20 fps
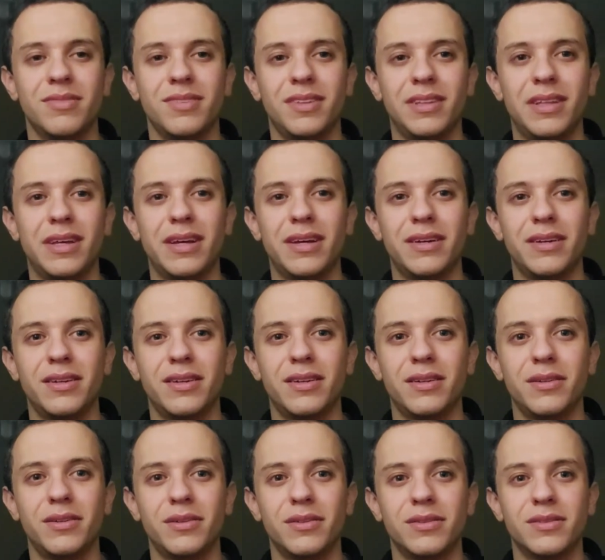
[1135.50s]
get
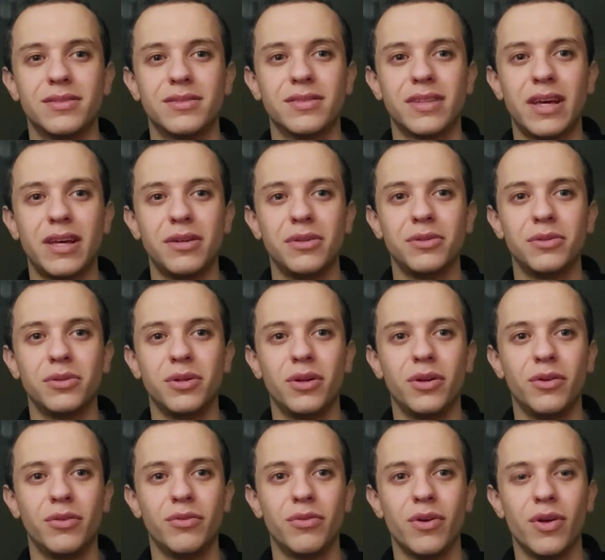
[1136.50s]
a scale
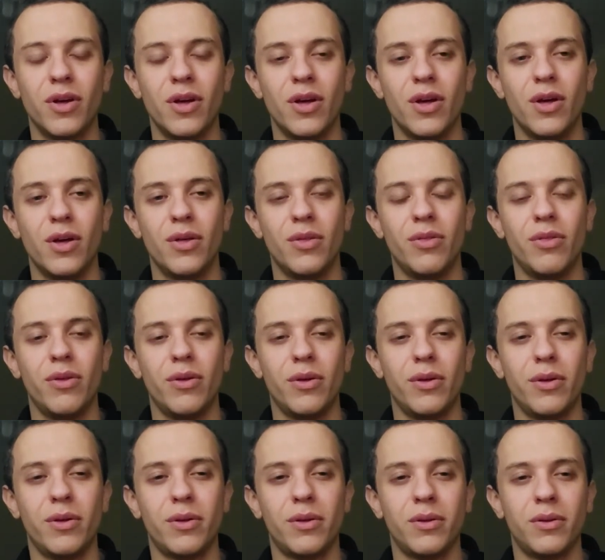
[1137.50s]
of
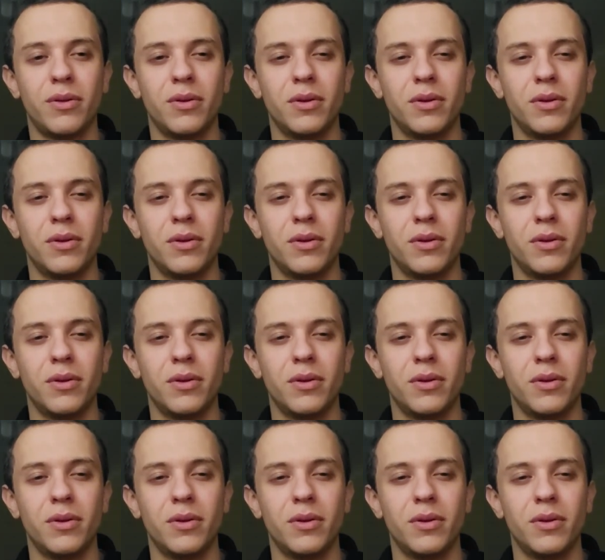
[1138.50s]
the